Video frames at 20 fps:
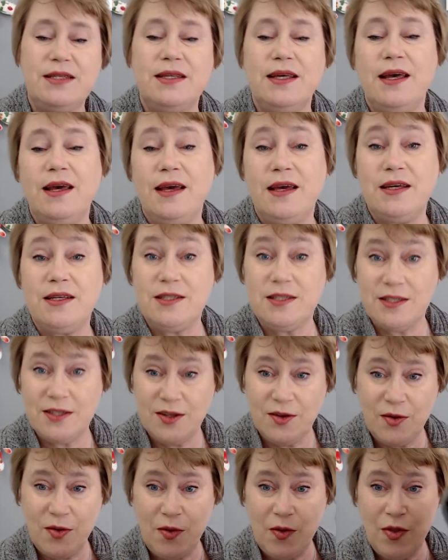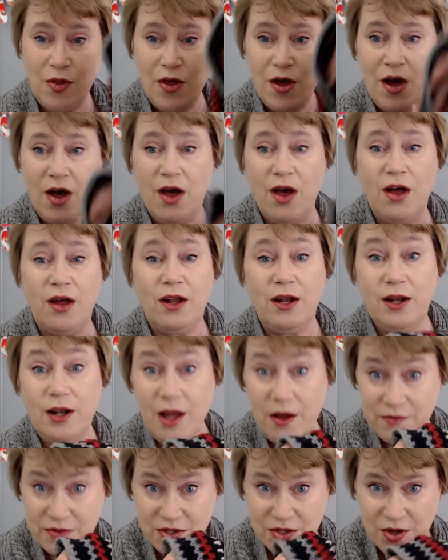is the
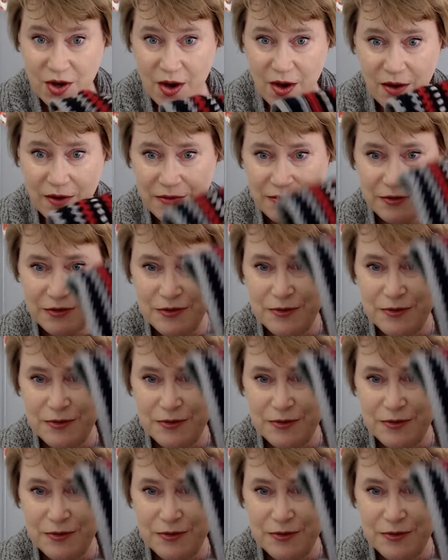love scarf.